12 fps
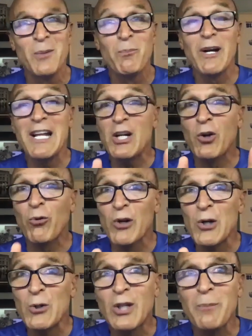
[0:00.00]
but it
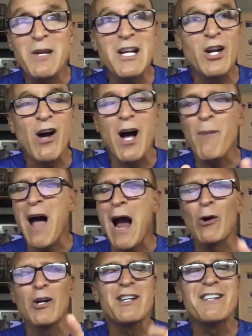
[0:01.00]
grew to become
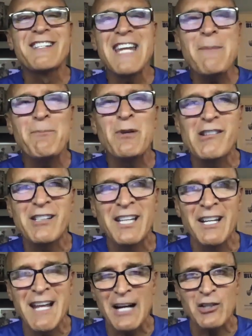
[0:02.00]
our deepest
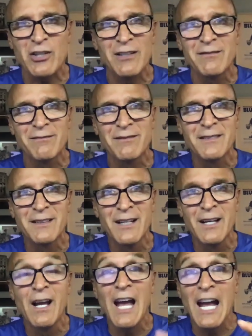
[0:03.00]
connection
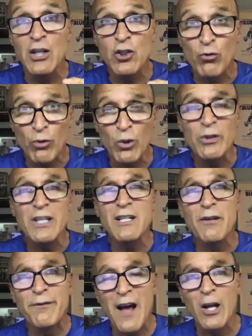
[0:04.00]
and truly
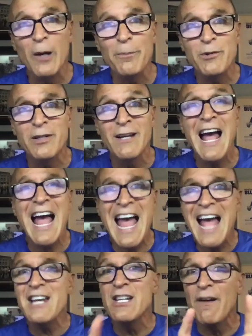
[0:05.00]
developed
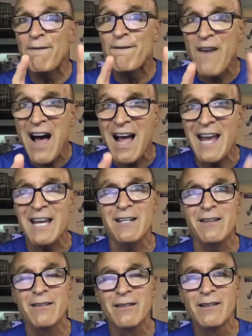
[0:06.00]
and
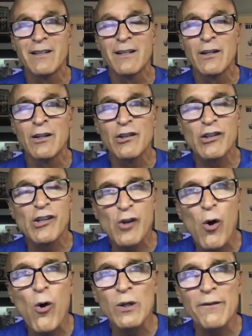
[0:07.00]
defined the
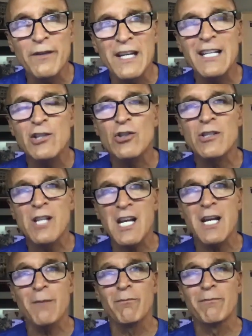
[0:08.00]
soul of each
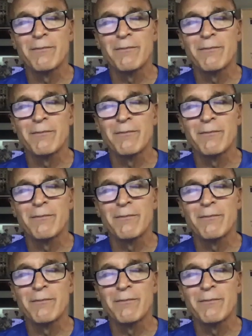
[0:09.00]
team.